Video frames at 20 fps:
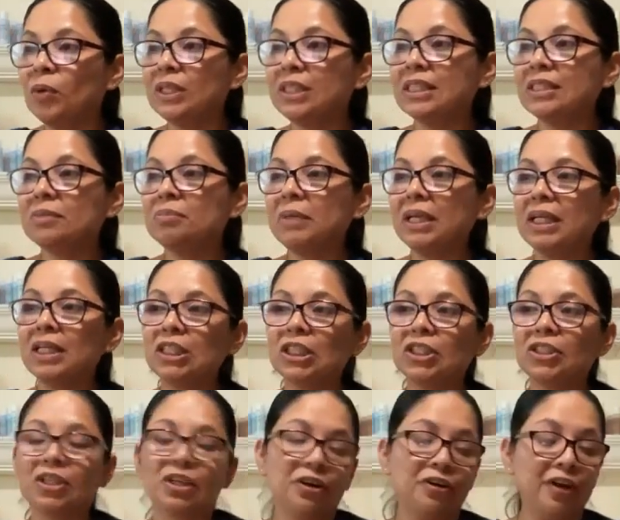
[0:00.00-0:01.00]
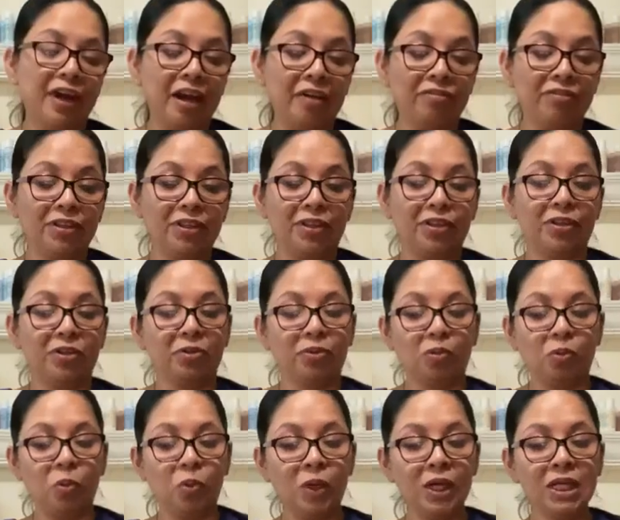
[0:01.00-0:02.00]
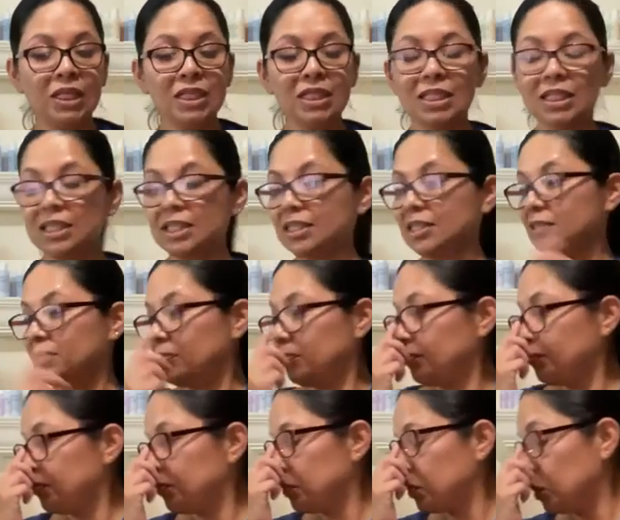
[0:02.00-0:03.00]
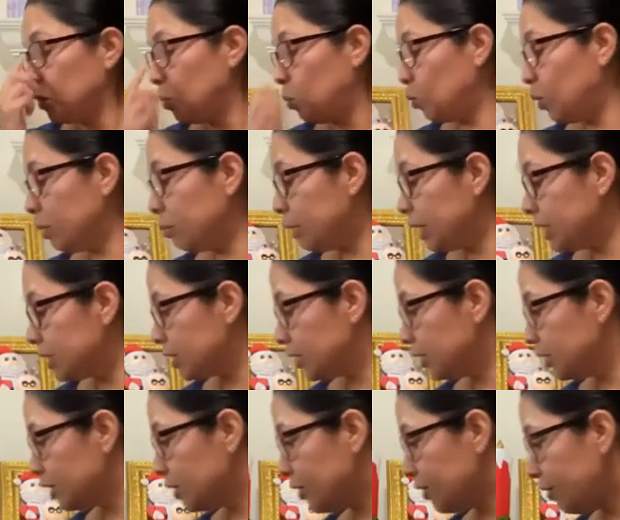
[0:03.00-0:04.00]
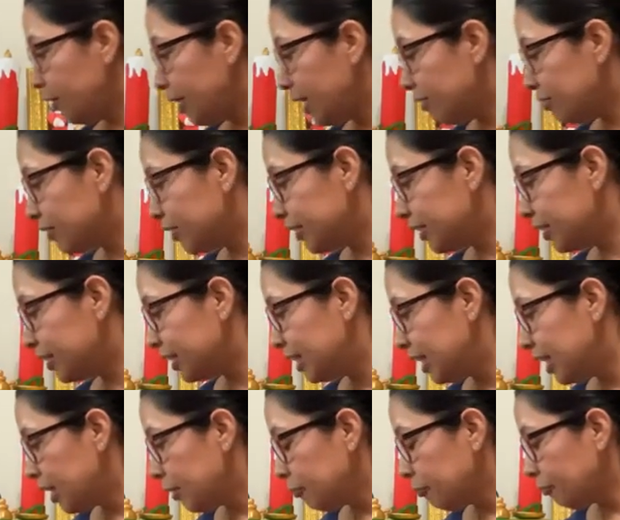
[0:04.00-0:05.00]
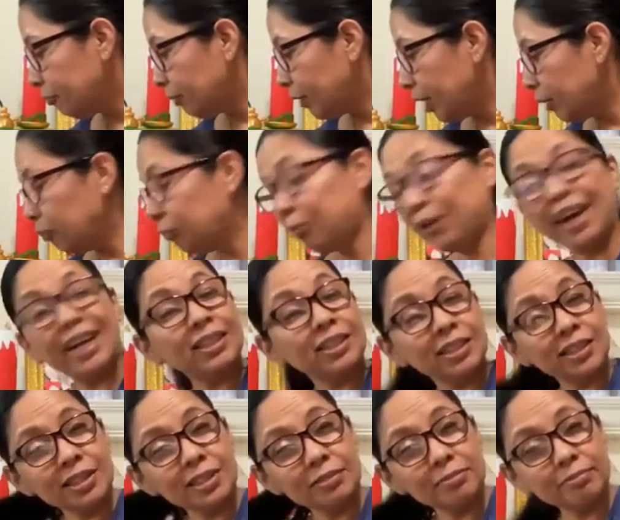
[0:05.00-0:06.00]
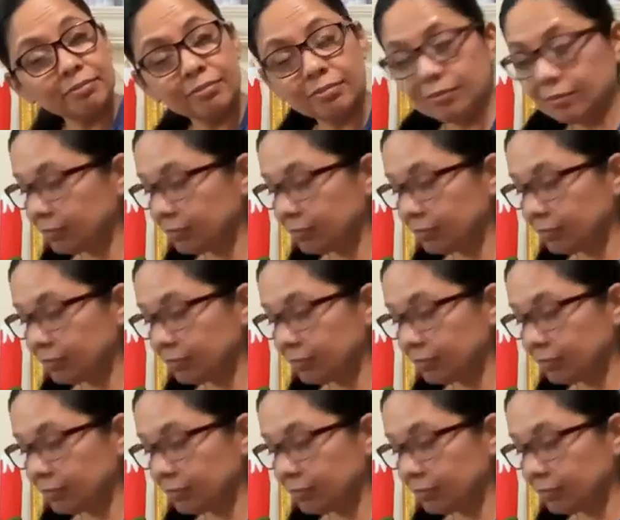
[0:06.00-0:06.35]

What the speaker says: What does make a good crafter? What? What makes a good crafter? Practice?